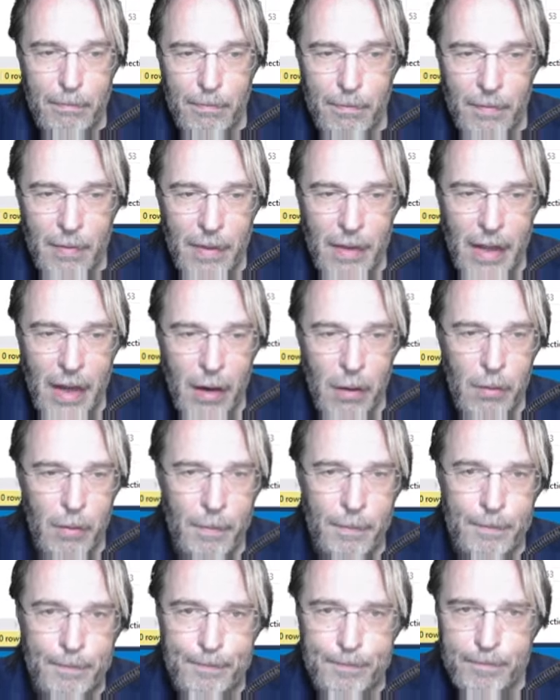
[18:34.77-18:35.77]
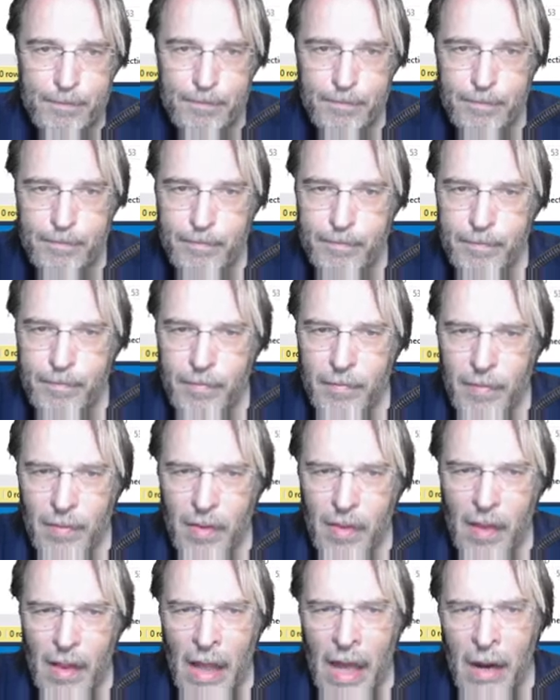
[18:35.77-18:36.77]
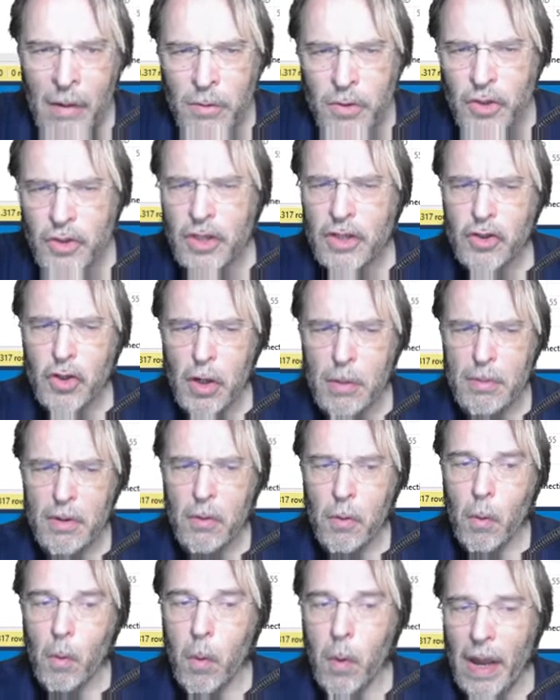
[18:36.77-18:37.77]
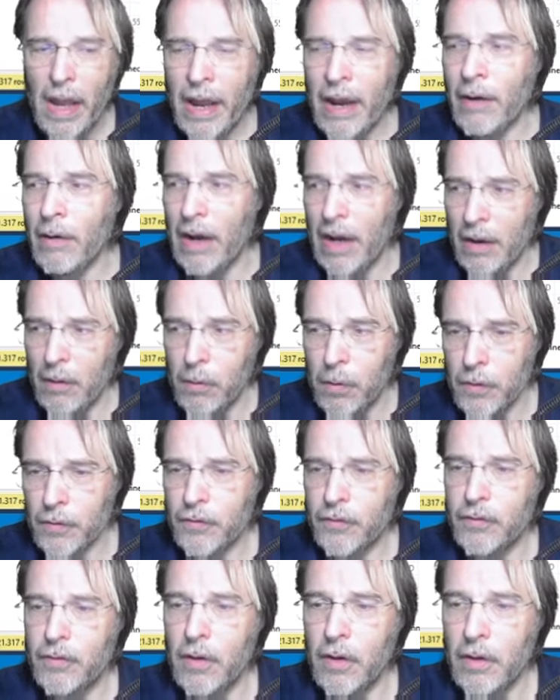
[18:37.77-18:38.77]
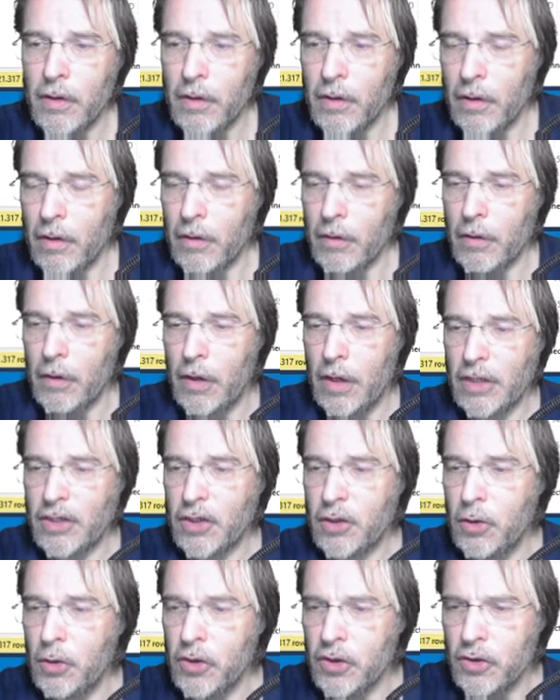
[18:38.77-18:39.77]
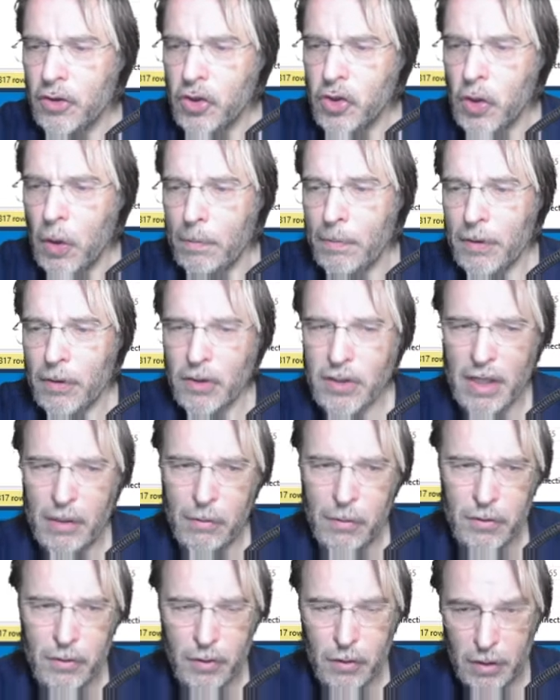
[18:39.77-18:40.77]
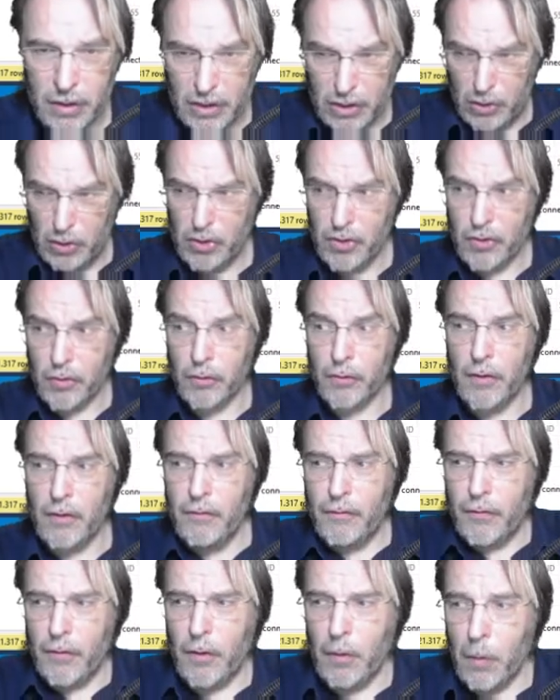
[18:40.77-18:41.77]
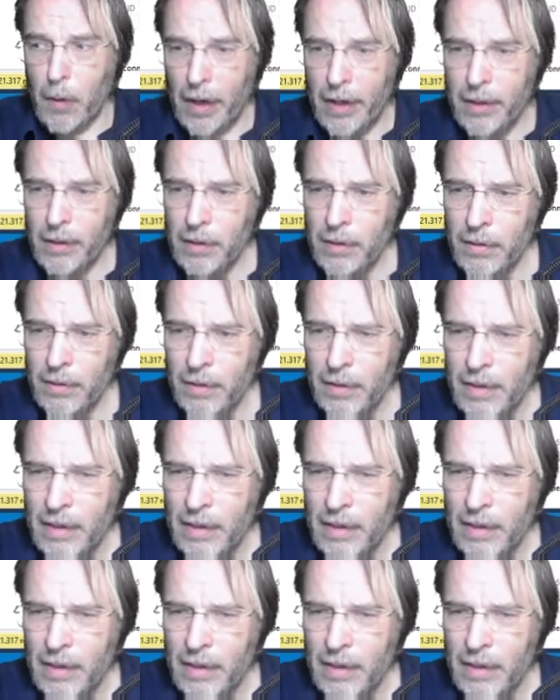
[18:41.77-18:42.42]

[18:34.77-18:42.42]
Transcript: Now I want to determine where I want the uh, execution to stop because I want the execution to run for a while.